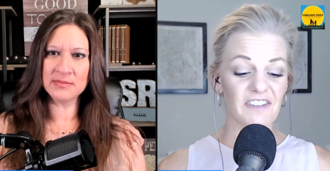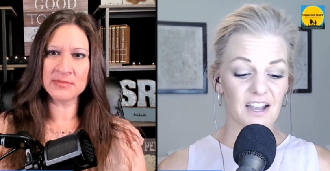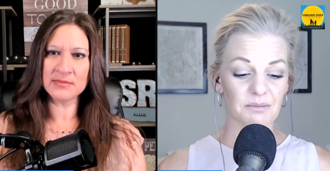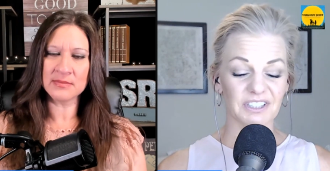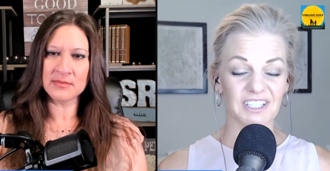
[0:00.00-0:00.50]

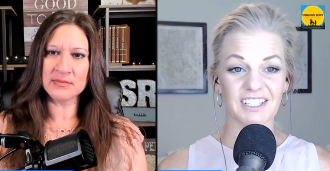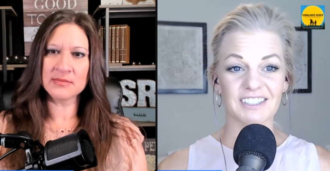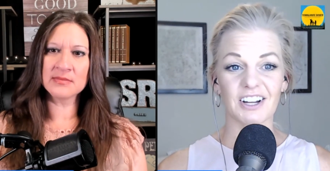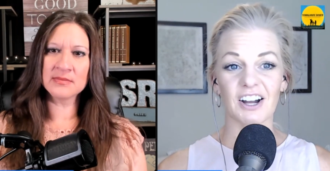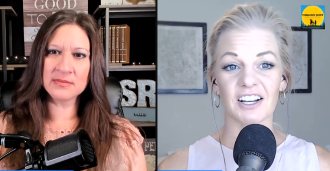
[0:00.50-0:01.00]
Speaker 1: families
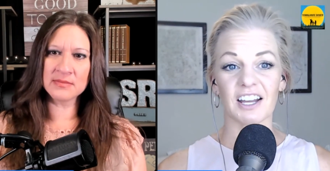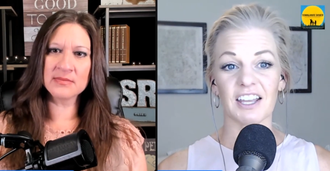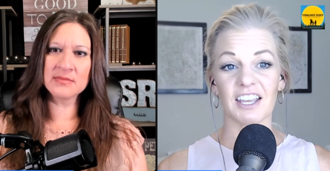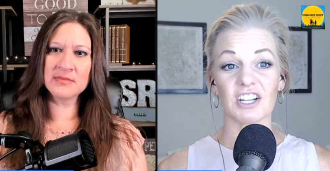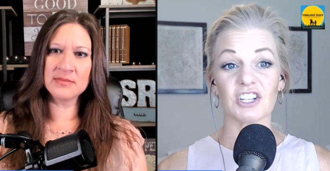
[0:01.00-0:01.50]
on
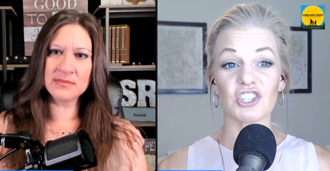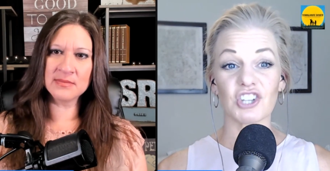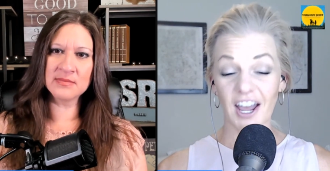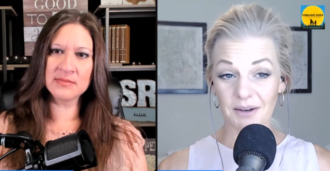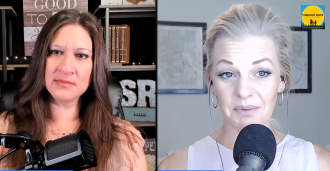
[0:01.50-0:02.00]
a
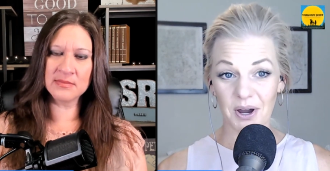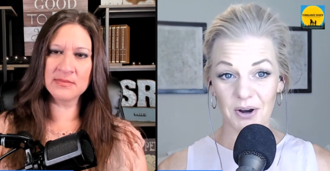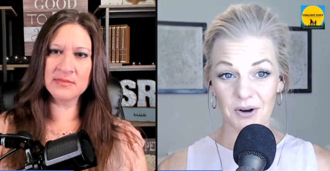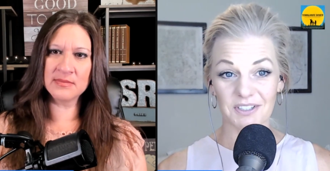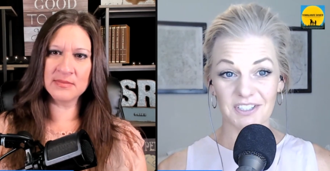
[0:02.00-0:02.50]
jet
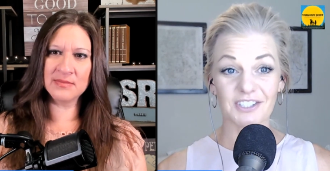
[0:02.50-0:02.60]
boat